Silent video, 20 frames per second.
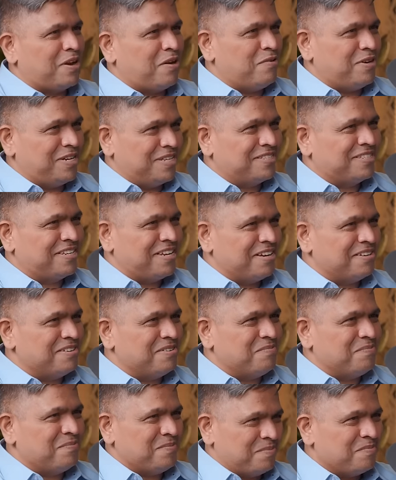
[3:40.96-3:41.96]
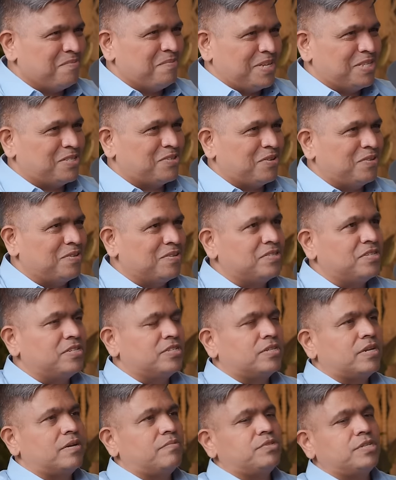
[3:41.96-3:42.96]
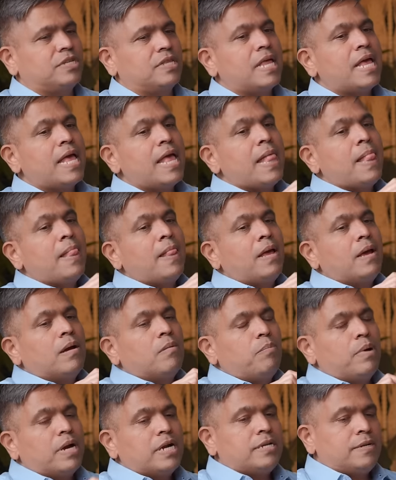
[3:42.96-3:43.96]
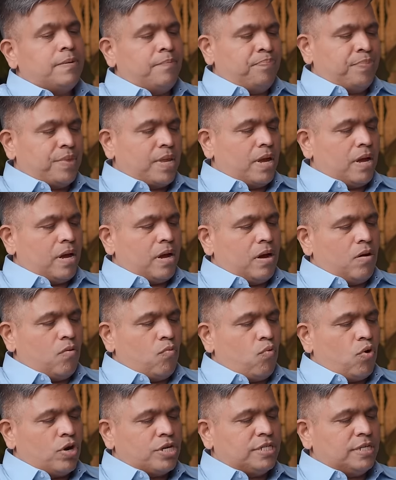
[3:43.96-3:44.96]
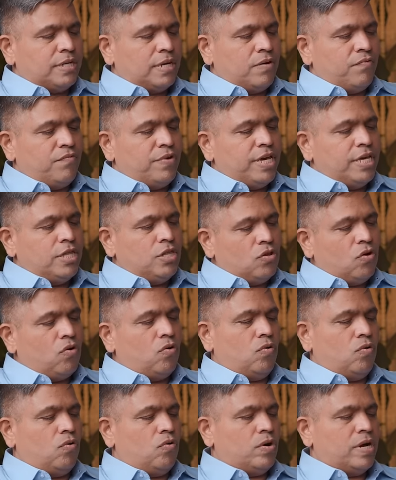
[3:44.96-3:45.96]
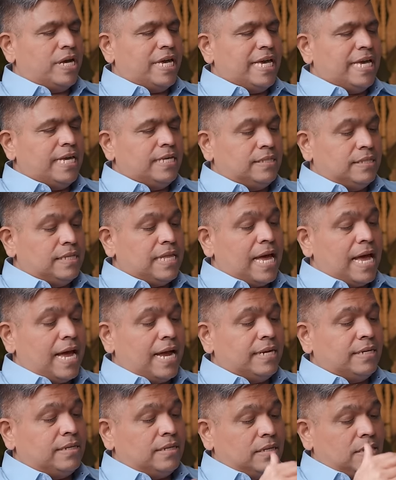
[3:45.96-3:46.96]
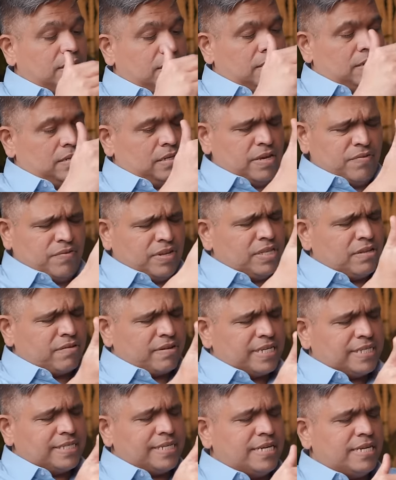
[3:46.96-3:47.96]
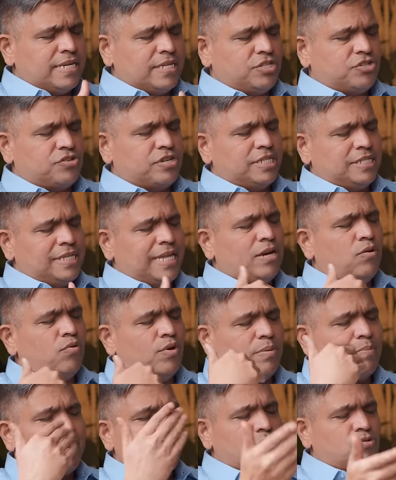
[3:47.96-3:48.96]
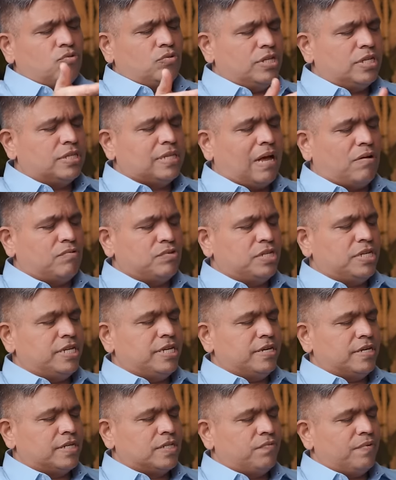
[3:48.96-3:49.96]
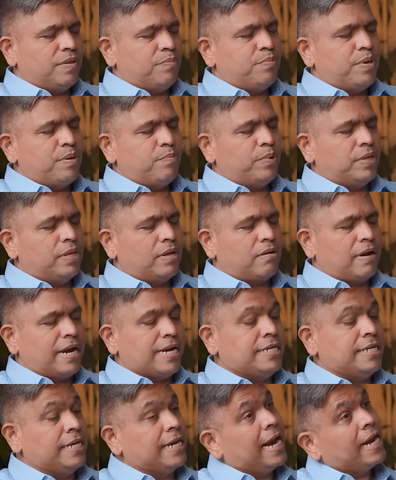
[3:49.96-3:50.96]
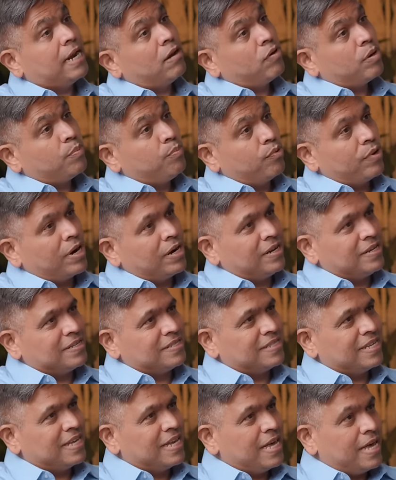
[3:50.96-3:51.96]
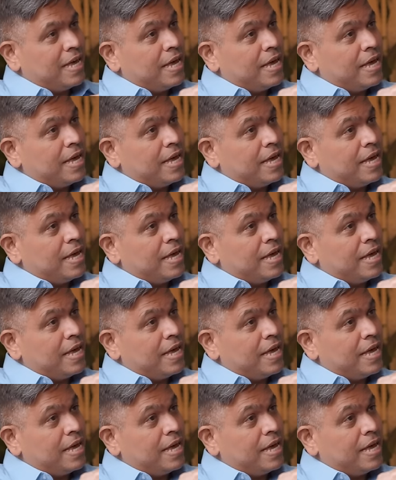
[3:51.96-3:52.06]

Ravana's kingdom based on this description. But uh, what we know is that uh, even recent histories, like going back to only thousand years, when people are writing and our Puranas,